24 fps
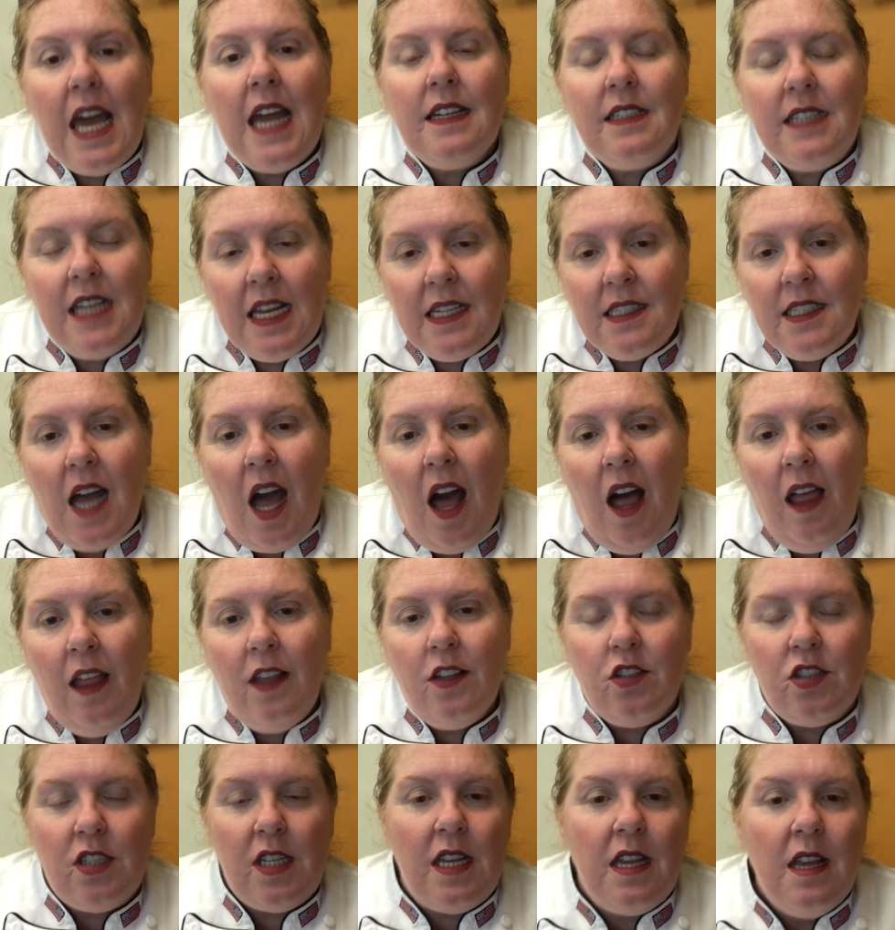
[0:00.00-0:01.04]

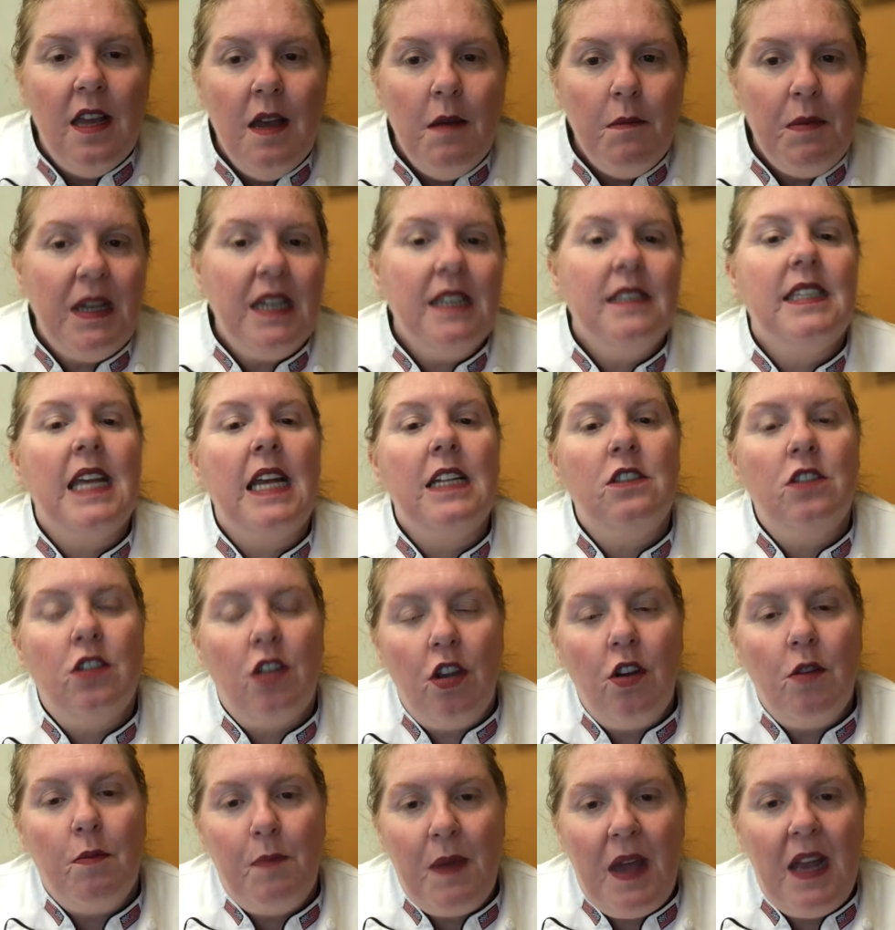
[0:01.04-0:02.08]
technology, because that's
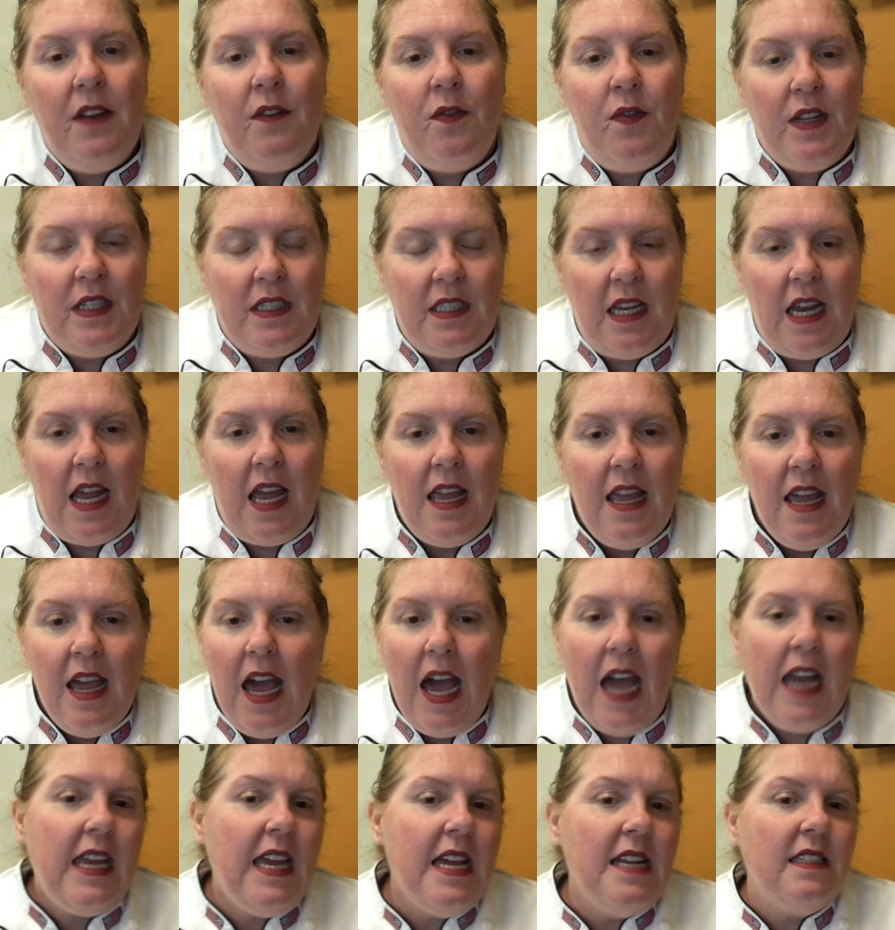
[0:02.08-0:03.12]
to your benefit today.
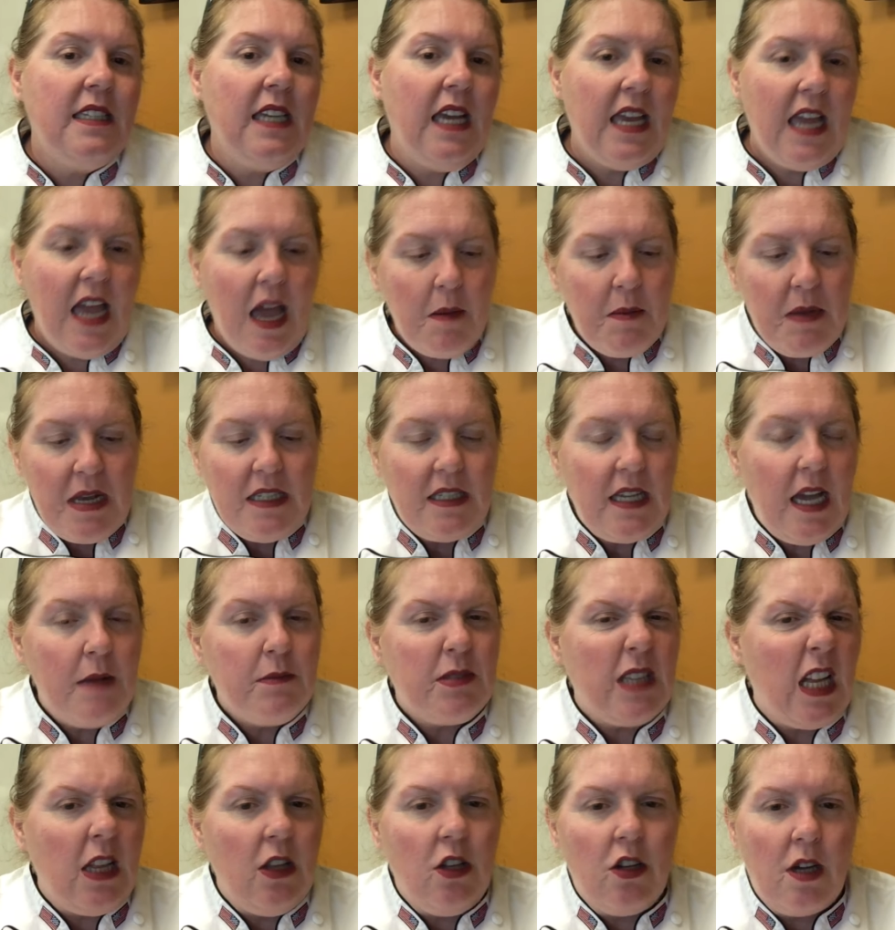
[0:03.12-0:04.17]
I can't tell you how many
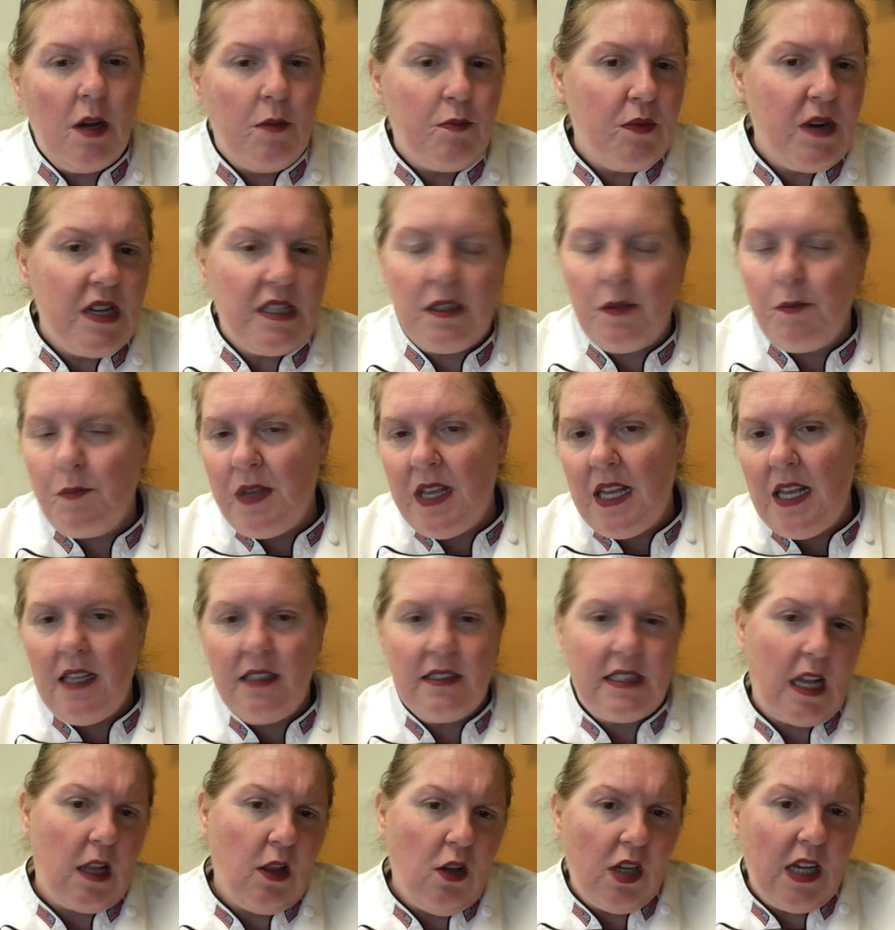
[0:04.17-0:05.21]
times I look up
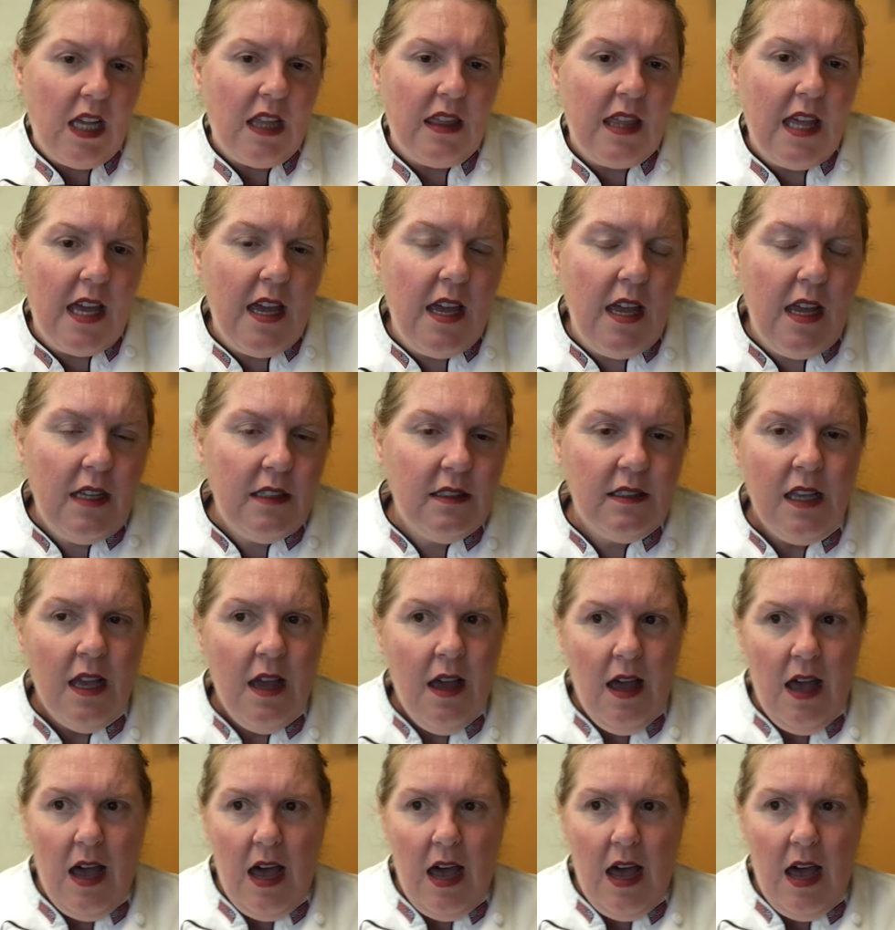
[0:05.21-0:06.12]
recipes, I look at things.